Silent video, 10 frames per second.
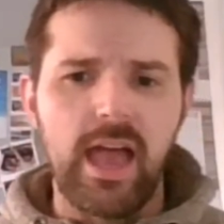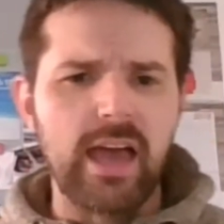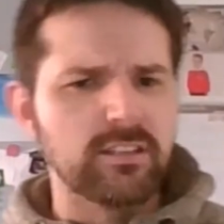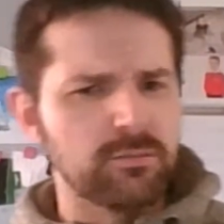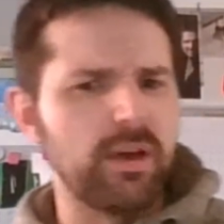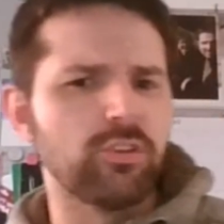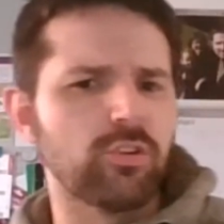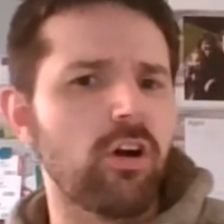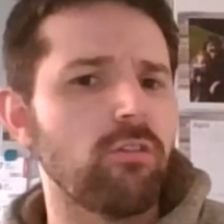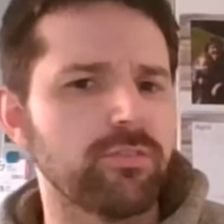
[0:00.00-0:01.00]
And it's about your
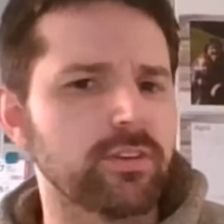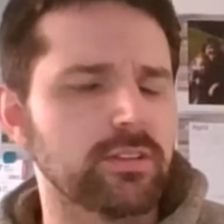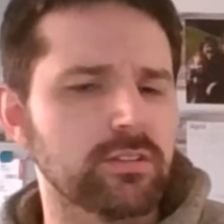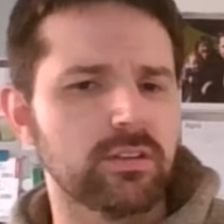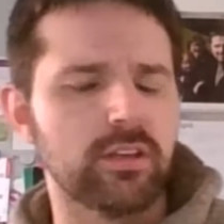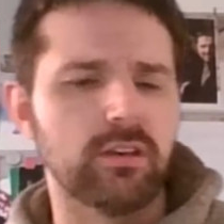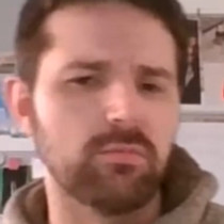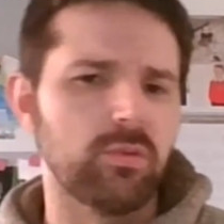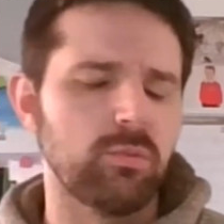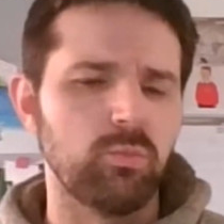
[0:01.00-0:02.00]
confidence.
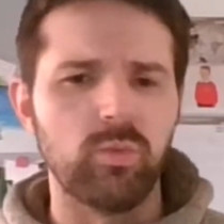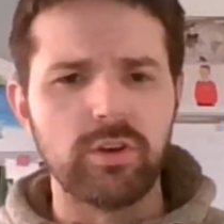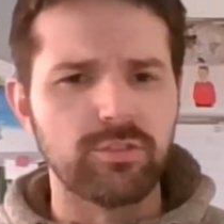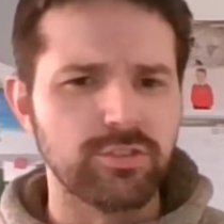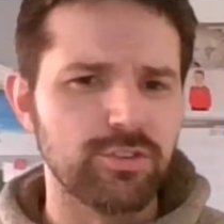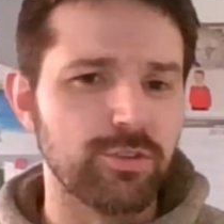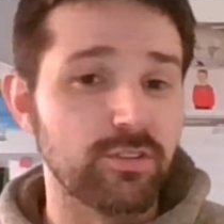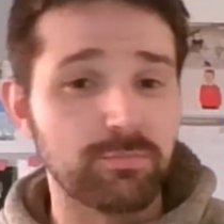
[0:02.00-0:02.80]
When you're a student,